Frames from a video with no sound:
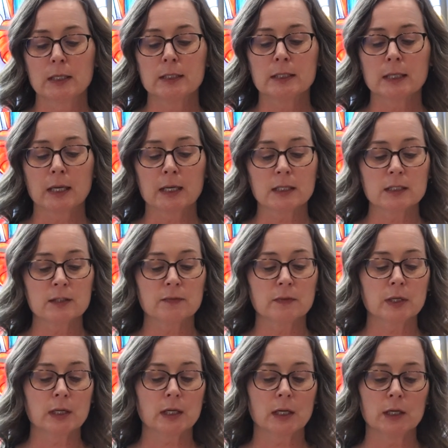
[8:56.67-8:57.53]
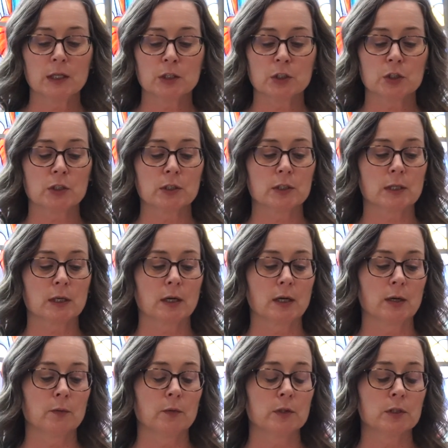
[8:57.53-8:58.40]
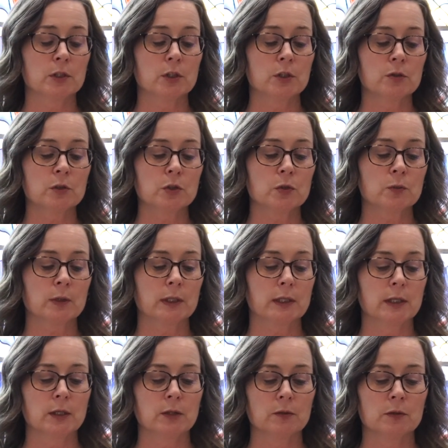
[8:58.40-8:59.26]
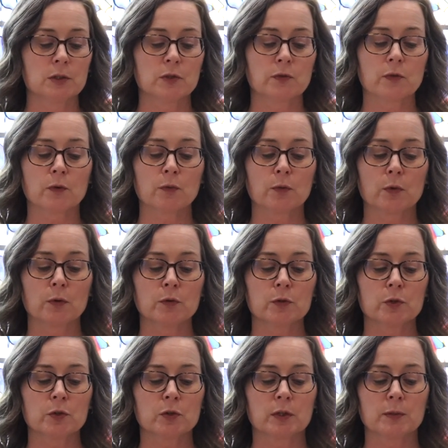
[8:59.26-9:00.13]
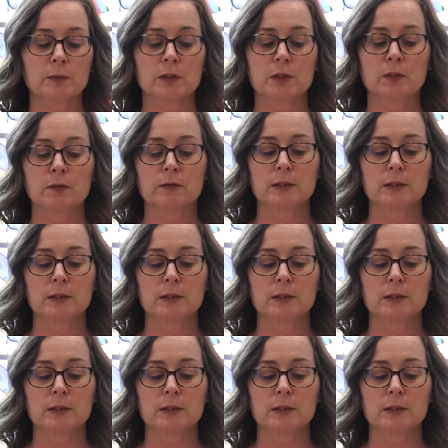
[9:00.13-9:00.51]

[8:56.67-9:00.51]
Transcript: Dad's vacation time was usually used for road trips to